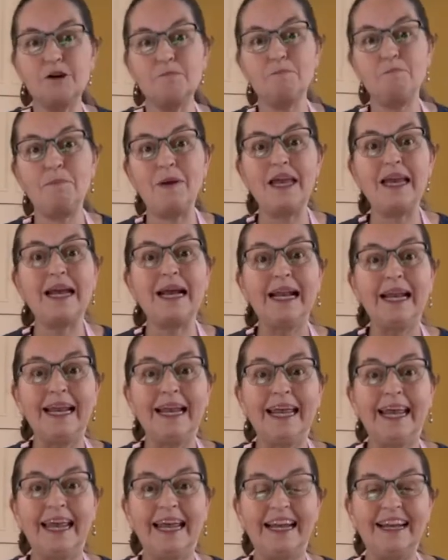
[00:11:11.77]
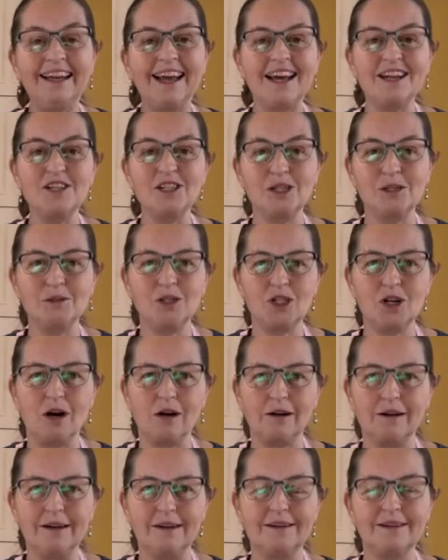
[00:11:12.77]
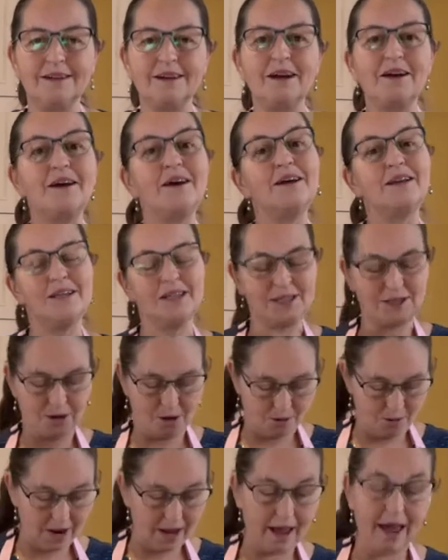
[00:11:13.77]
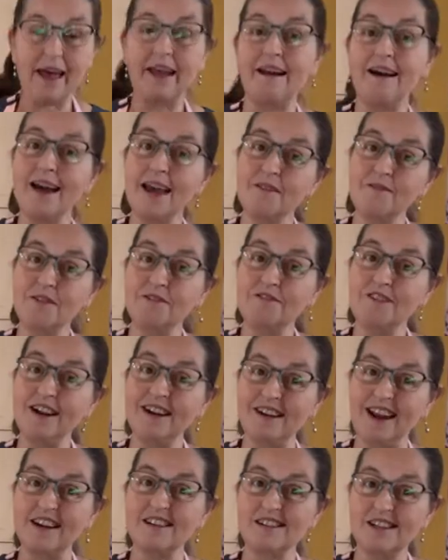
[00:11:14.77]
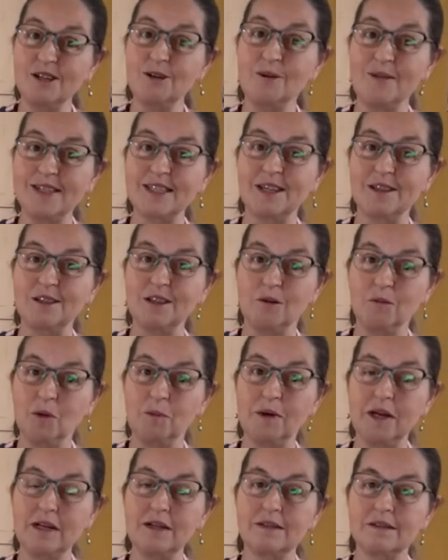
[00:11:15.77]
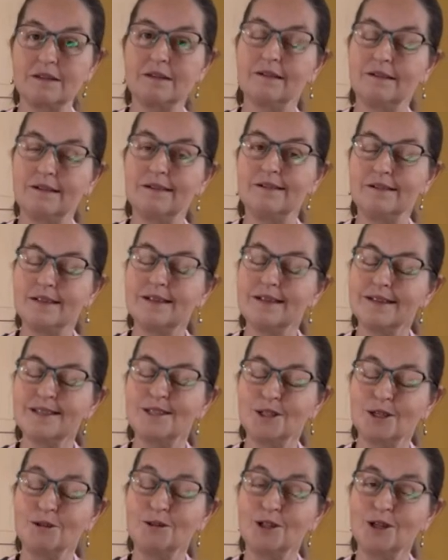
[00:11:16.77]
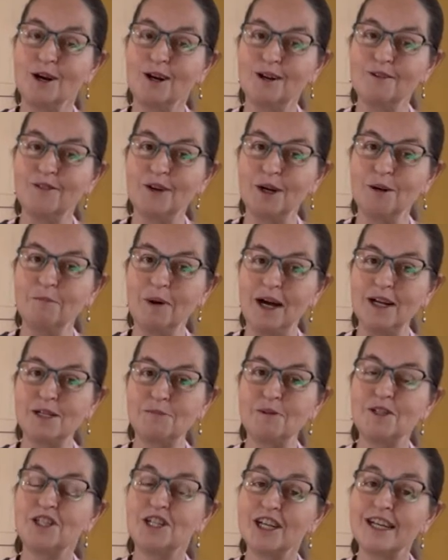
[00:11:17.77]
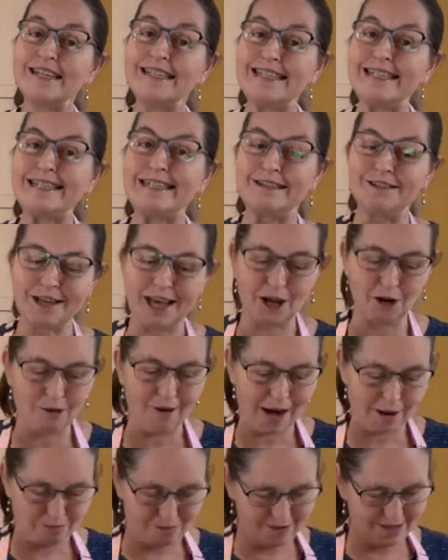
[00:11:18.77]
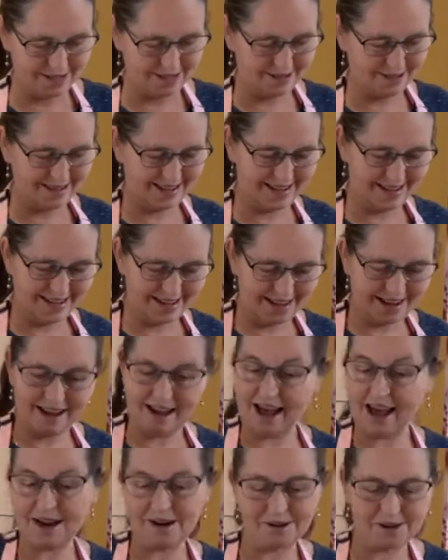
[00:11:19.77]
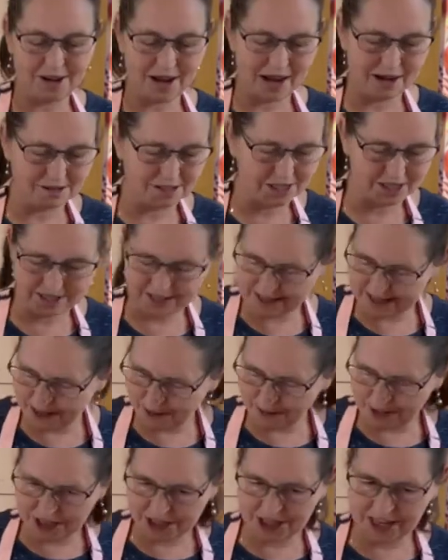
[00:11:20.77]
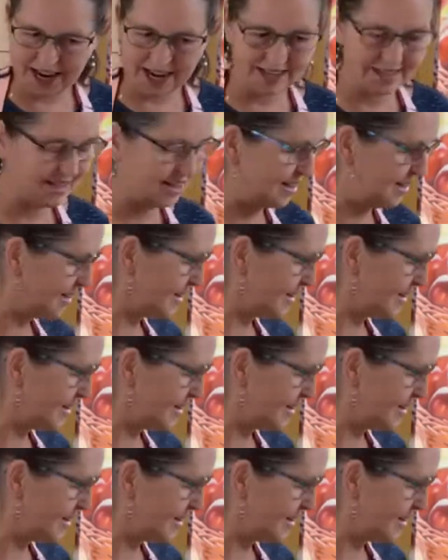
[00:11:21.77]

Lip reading: be clean and do chocolate. So, and I have a friend actually who has a Thermomix. She doesn't do chocolate very much, but she can still get her apron dirty. I don't know how she does it when she has a